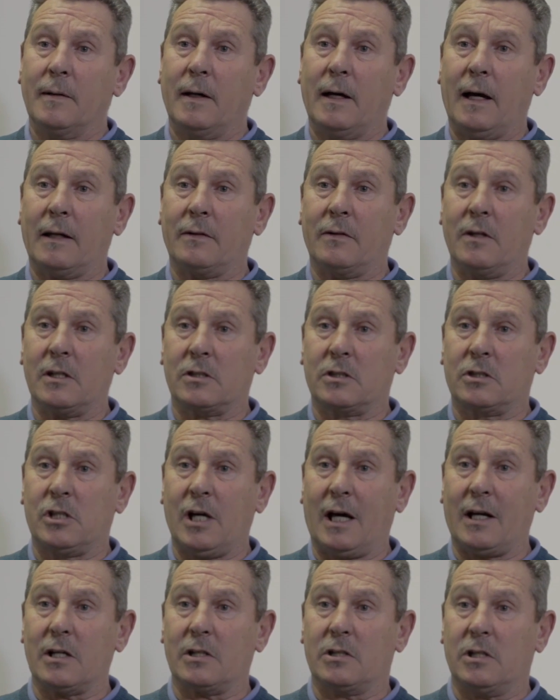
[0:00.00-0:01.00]
and this
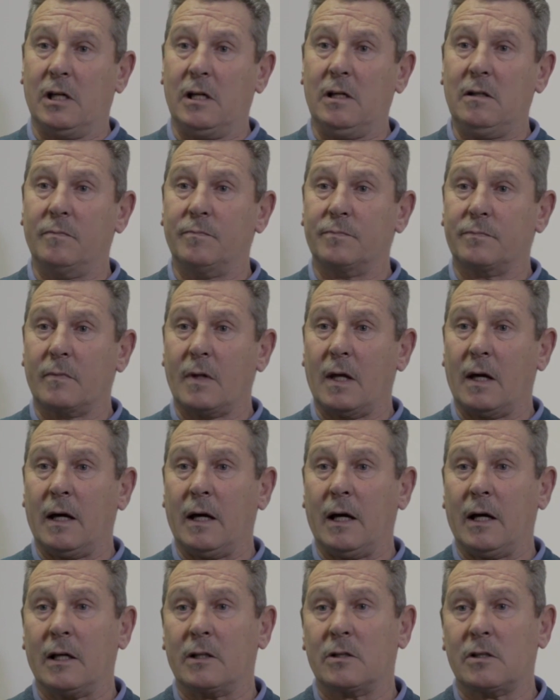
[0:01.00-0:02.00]
charity,
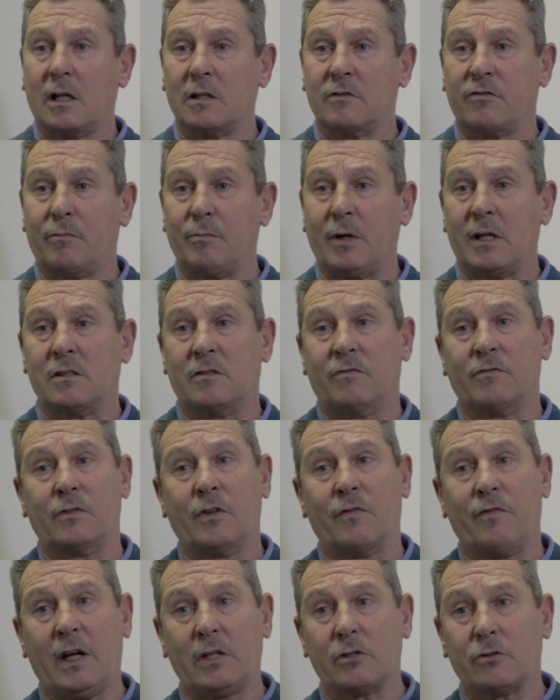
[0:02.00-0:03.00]
Transformation
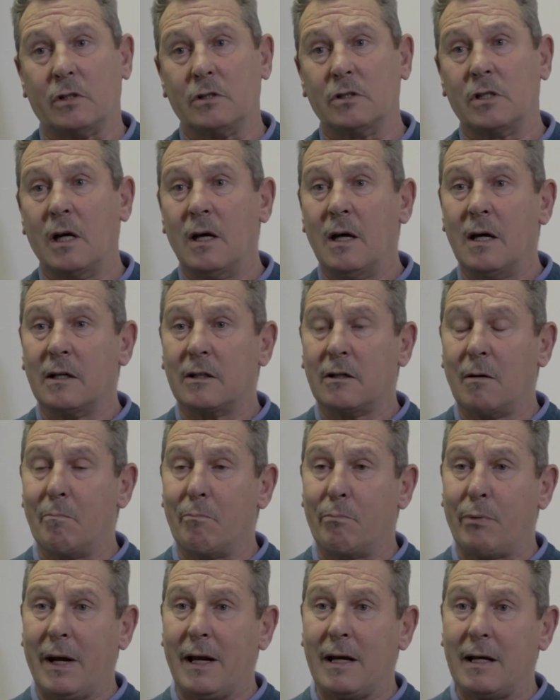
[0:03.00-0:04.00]
for Veterans,
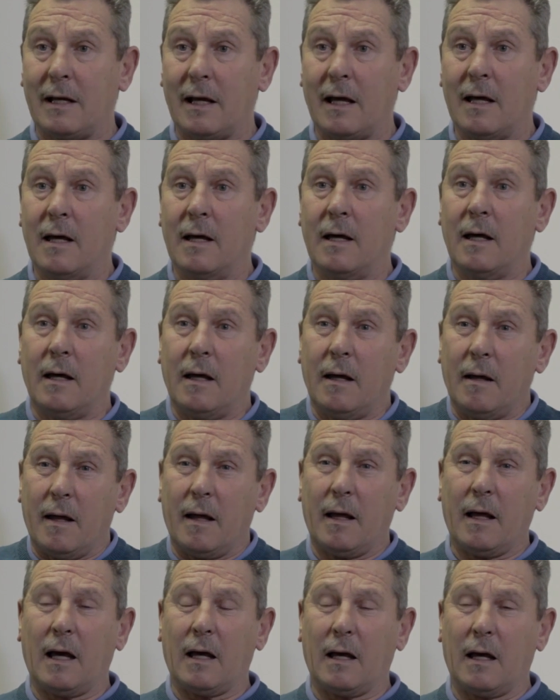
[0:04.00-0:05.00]
can bring
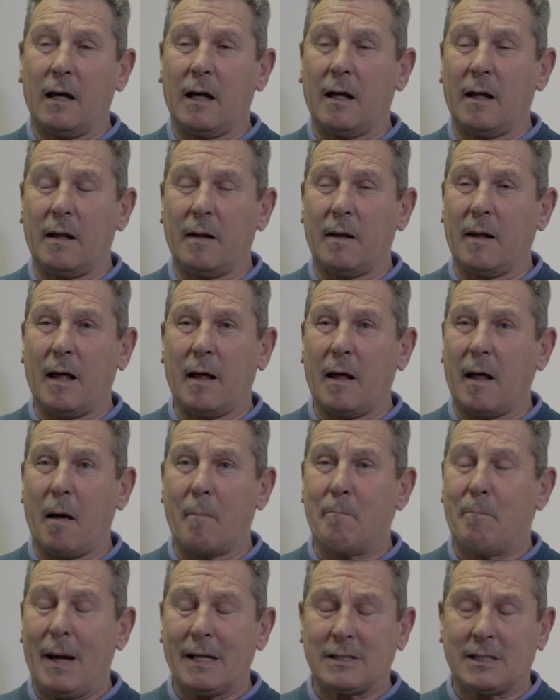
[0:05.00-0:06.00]

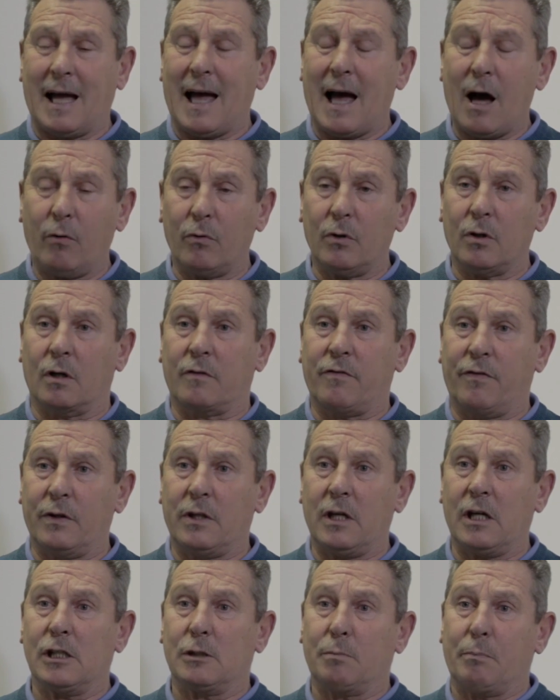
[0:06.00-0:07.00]
a better outlook for
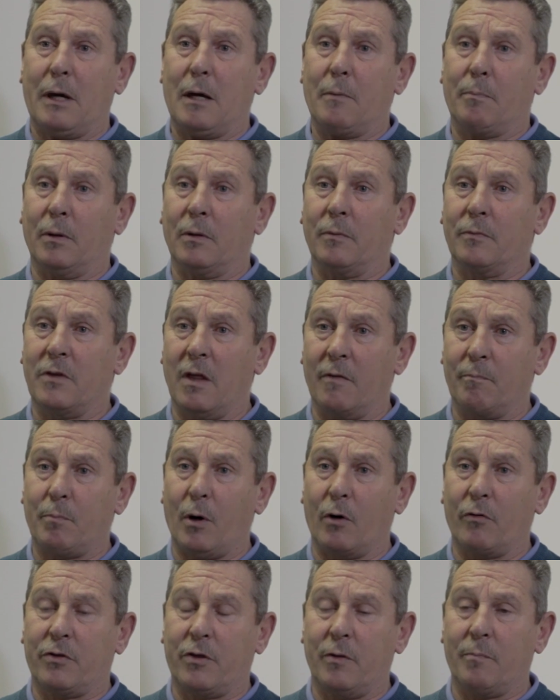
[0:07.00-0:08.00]
these people,
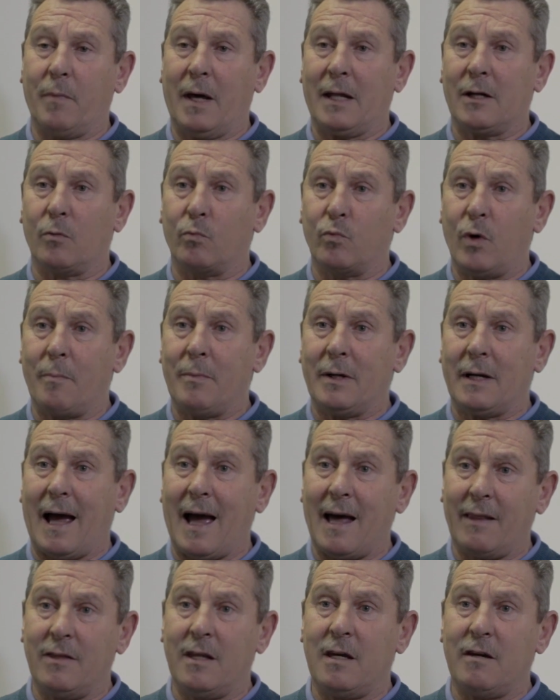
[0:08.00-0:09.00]
both the men and women
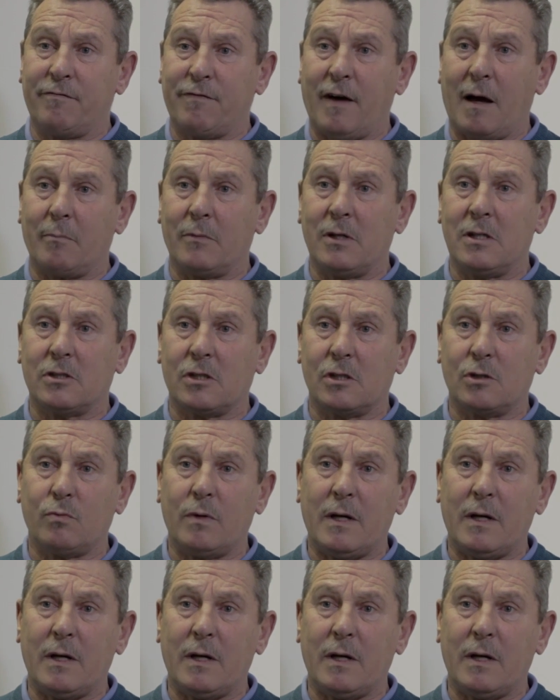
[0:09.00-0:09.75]
and their families as